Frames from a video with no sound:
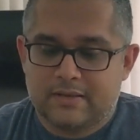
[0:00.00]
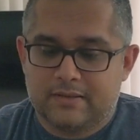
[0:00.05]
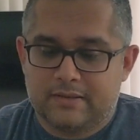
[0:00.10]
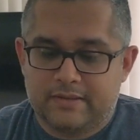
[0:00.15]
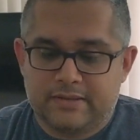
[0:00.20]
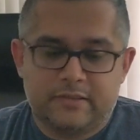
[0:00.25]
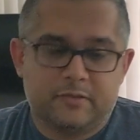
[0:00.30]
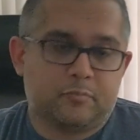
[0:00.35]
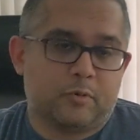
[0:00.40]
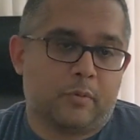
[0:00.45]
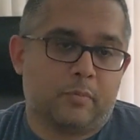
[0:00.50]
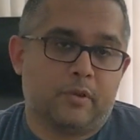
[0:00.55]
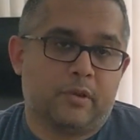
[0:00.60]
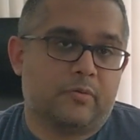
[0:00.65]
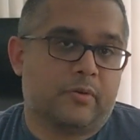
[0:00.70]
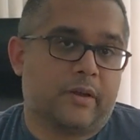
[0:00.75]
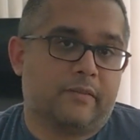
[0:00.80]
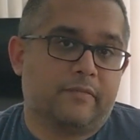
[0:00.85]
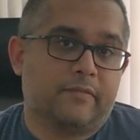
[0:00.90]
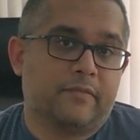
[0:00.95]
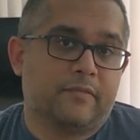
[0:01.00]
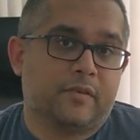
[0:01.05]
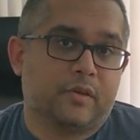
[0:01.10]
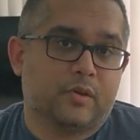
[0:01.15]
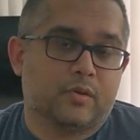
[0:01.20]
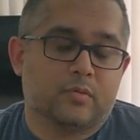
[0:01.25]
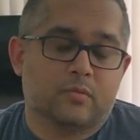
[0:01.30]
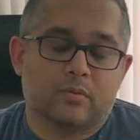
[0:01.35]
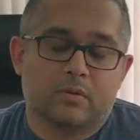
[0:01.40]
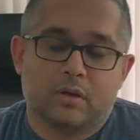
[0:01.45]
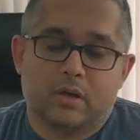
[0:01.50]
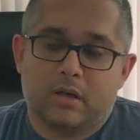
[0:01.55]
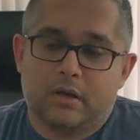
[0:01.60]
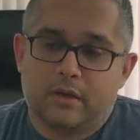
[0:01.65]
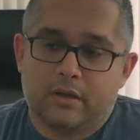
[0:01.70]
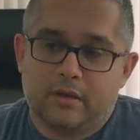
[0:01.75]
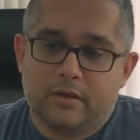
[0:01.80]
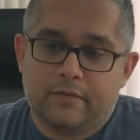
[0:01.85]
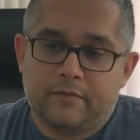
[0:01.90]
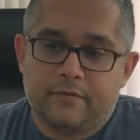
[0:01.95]
this is probably the right fit for you.
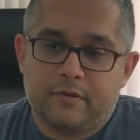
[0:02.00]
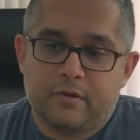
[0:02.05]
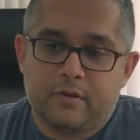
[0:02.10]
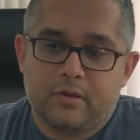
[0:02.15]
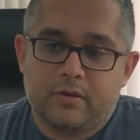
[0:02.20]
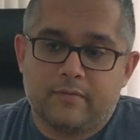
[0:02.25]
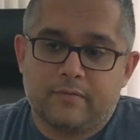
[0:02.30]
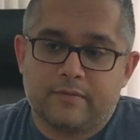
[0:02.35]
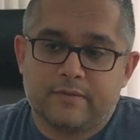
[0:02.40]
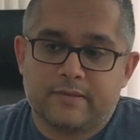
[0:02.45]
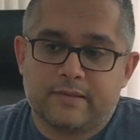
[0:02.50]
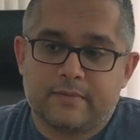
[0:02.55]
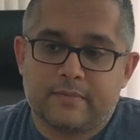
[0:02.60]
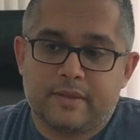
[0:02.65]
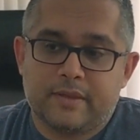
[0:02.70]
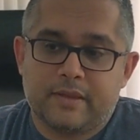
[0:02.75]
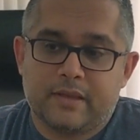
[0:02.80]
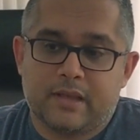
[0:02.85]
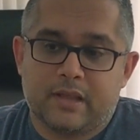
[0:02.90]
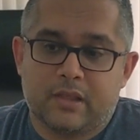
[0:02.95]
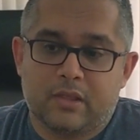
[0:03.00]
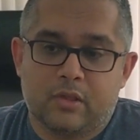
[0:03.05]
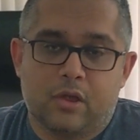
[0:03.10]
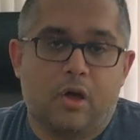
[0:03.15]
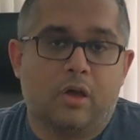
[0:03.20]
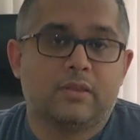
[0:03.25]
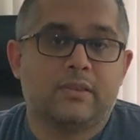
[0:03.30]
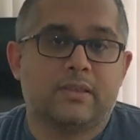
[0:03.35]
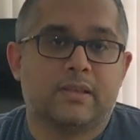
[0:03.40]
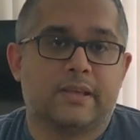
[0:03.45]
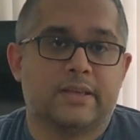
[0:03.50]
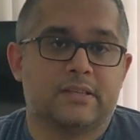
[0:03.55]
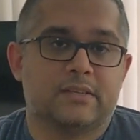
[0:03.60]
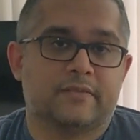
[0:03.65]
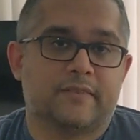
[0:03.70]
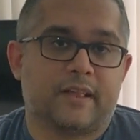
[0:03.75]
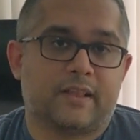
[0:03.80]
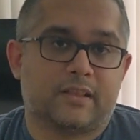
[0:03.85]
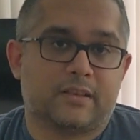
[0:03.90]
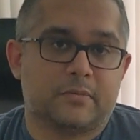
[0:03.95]
If you're looking for something along the lines
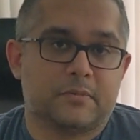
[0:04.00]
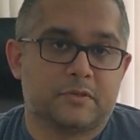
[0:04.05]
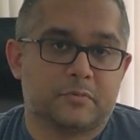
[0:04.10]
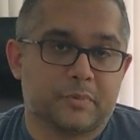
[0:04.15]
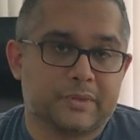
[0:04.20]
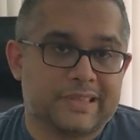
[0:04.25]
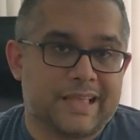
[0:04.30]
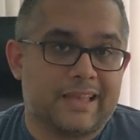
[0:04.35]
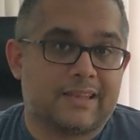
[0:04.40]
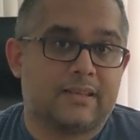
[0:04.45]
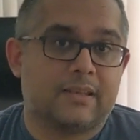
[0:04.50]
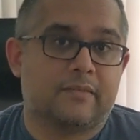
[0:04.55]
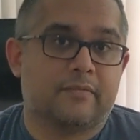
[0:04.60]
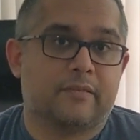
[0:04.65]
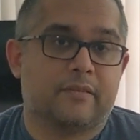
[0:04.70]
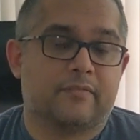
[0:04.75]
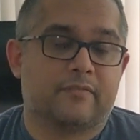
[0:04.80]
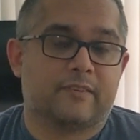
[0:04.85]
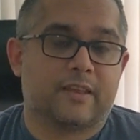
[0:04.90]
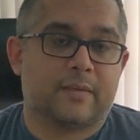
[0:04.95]
of Alchemist with that level of